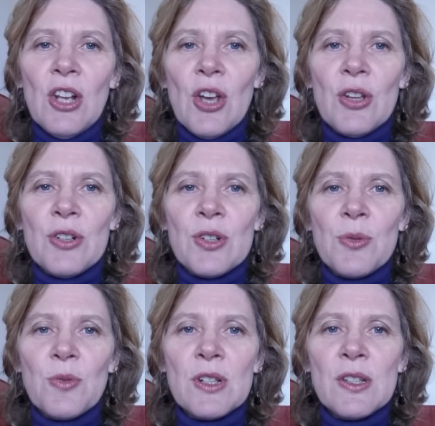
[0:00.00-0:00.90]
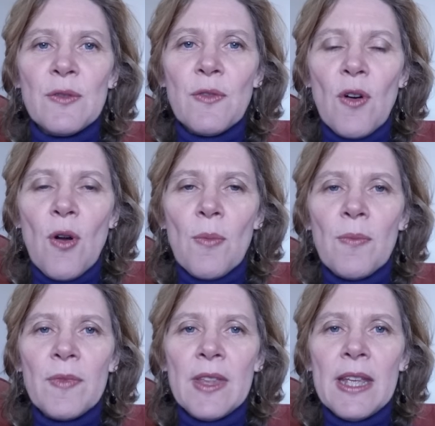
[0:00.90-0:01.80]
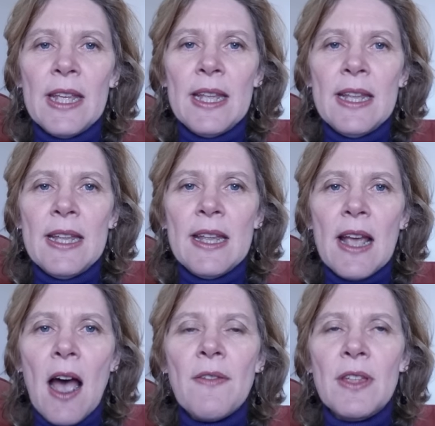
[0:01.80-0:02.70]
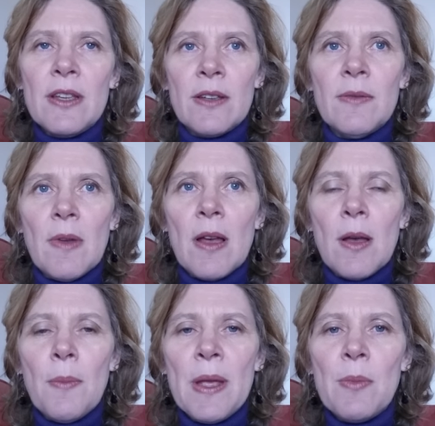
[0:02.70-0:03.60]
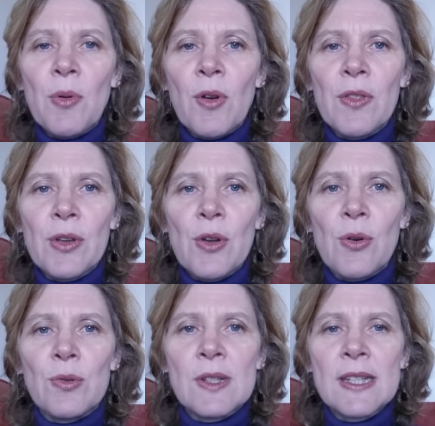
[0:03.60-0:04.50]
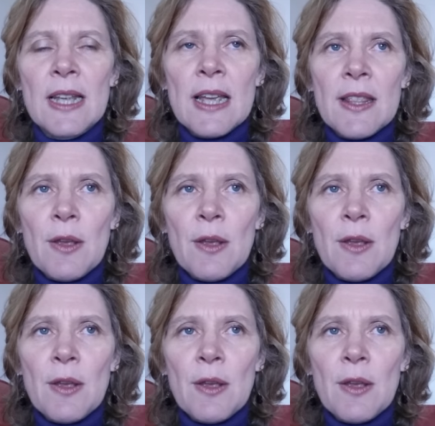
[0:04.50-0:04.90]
learned was from the other people on the course.